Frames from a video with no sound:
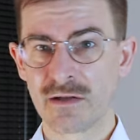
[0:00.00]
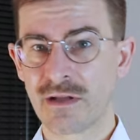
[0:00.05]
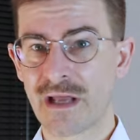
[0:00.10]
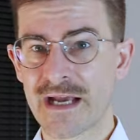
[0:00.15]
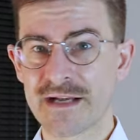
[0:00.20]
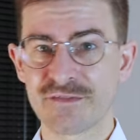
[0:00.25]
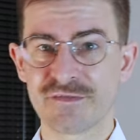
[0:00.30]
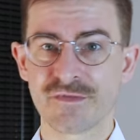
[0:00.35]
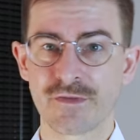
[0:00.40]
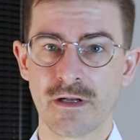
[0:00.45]
a
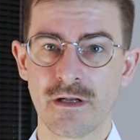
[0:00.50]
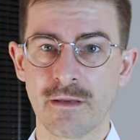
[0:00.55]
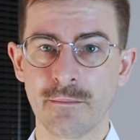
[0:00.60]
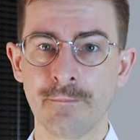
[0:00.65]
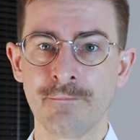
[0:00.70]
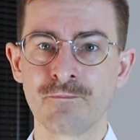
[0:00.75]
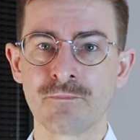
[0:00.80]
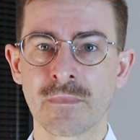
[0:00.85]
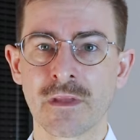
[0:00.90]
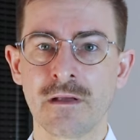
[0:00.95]
lot of
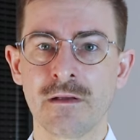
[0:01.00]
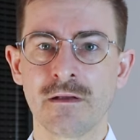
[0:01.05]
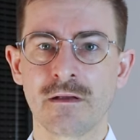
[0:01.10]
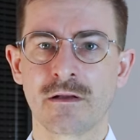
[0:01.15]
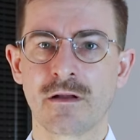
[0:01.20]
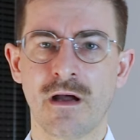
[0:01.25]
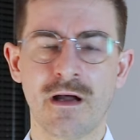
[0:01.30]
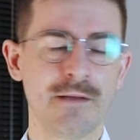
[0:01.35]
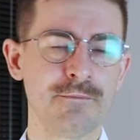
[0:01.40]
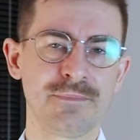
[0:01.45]
um,
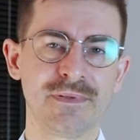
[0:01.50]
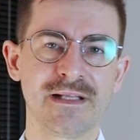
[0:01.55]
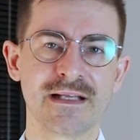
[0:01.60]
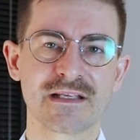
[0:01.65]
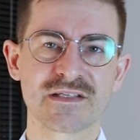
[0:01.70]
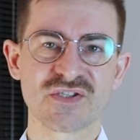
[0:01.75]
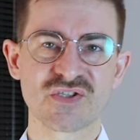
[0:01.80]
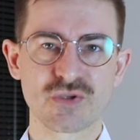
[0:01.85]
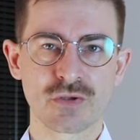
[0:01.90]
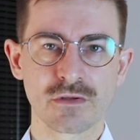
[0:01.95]

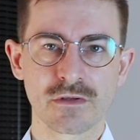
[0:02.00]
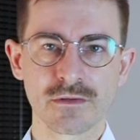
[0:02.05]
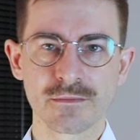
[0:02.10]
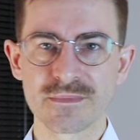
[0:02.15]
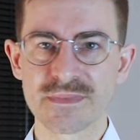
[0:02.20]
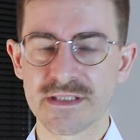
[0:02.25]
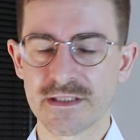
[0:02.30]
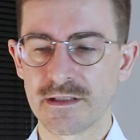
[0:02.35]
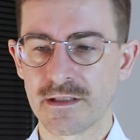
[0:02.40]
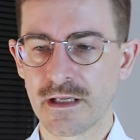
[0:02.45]
complex
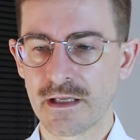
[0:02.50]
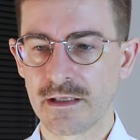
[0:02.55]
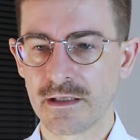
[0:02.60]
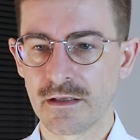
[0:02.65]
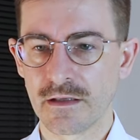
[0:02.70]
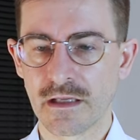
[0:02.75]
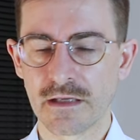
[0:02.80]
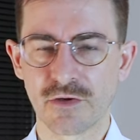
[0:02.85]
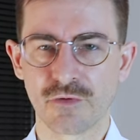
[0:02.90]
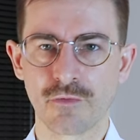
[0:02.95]
terms and,
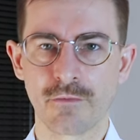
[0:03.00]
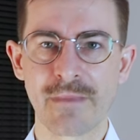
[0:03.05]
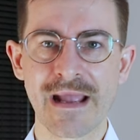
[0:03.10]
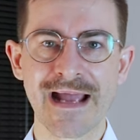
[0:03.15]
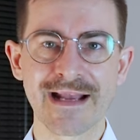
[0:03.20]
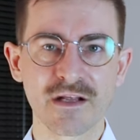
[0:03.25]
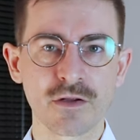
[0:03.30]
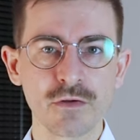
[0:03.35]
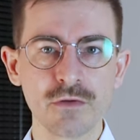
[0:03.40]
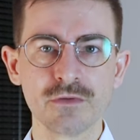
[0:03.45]
and, and,
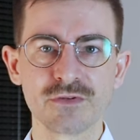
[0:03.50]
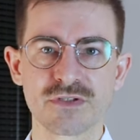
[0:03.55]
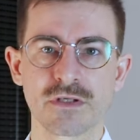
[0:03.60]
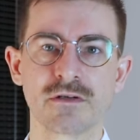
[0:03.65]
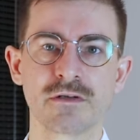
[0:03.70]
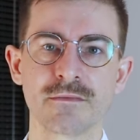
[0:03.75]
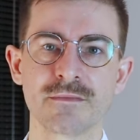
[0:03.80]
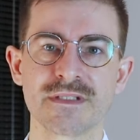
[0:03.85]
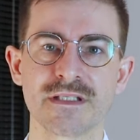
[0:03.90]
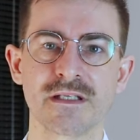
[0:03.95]
grammatical
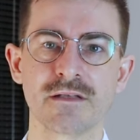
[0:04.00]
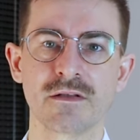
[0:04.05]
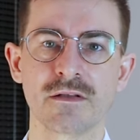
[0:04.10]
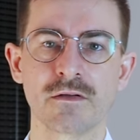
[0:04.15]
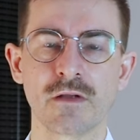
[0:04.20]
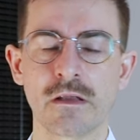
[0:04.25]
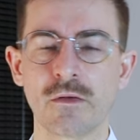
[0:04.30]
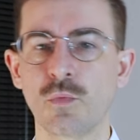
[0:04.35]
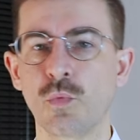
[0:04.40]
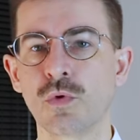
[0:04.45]
terms and,
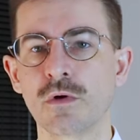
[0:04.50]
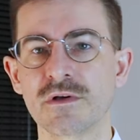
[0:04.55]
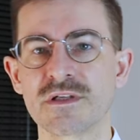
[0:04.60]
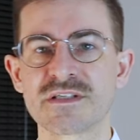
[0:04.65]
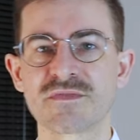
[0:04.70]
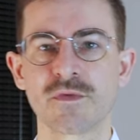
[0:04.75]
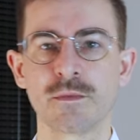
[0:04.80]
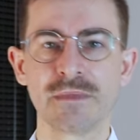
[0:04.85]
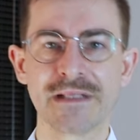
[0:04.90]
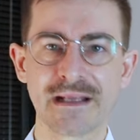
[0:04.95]
and
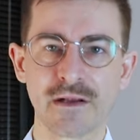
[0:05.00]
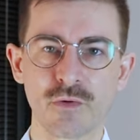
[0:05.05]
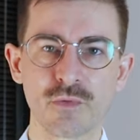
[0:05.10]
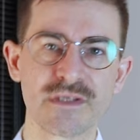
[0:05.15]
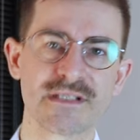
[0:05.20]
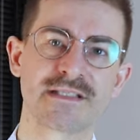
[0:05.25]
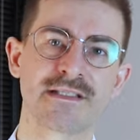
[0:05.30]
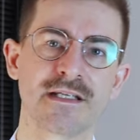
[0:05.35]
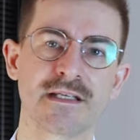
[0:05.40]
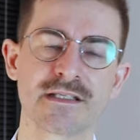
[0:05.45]
words from
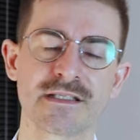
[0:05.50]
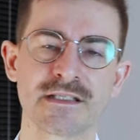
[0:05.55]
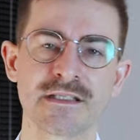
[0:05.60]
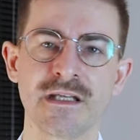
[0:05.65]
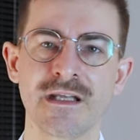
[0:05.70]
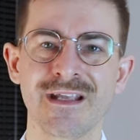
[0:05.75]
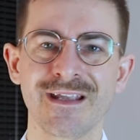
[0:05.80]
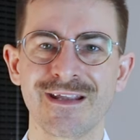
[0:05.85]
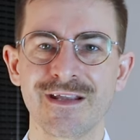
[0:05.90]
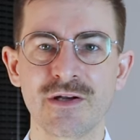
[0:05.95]

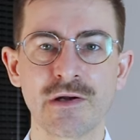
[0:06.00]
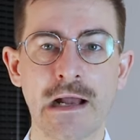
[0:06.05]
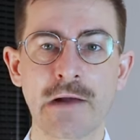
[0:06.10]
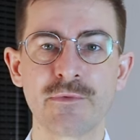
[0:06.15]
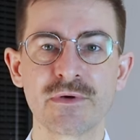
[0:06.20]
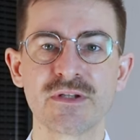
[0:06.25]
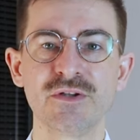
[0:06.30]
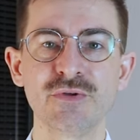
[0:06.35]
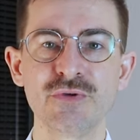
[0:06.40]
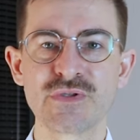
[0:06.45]
linguistics, you know, I
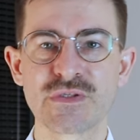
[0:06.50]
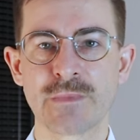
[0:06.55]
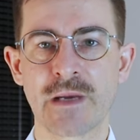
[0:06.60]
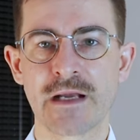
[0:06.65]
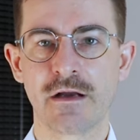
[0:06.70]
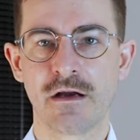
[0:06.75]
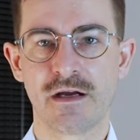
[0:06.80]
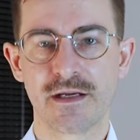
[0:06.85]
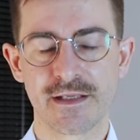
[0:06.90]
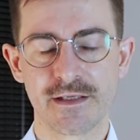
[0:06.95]
would lose
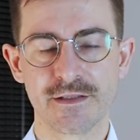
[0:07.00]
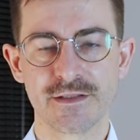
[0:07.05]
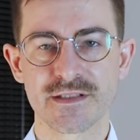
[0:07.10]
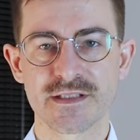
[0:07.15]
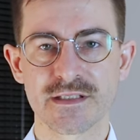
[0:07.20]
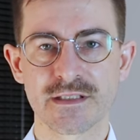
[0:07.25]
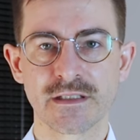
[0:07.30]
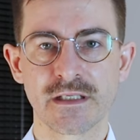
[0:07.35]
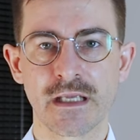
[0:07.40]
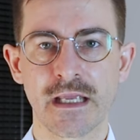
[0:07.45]
my
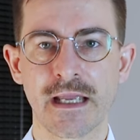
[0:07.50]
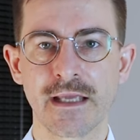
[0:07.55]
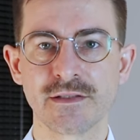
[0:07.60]
audience.